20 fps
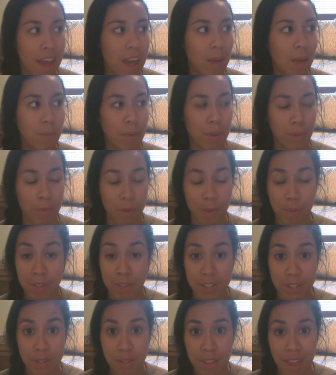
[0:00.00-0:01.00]
And when we
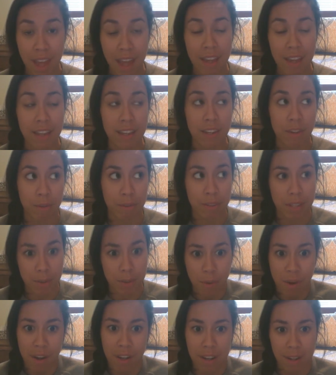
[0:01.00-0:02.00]
would do that, you know, he
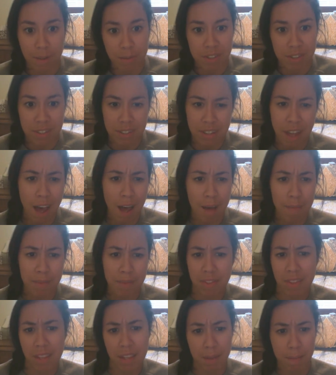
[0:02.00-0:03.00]
would stop,
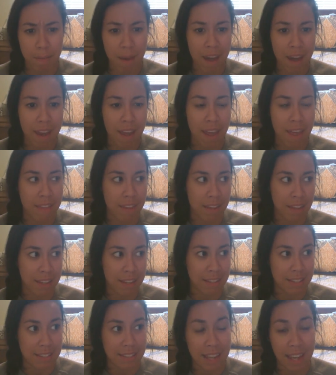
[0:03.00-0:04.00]
think about it, and then
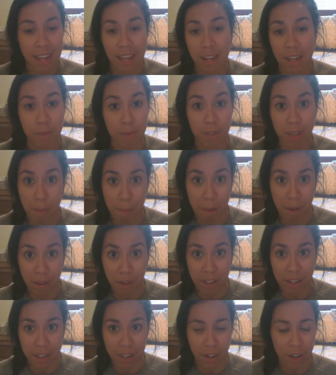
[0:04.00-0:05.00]
he'd say it, and it would come out
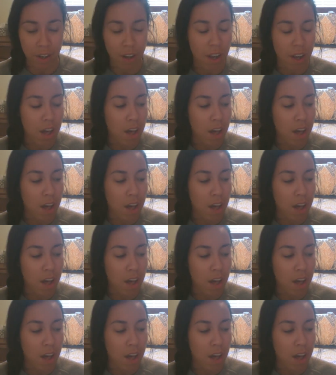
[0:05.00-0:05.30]
clear.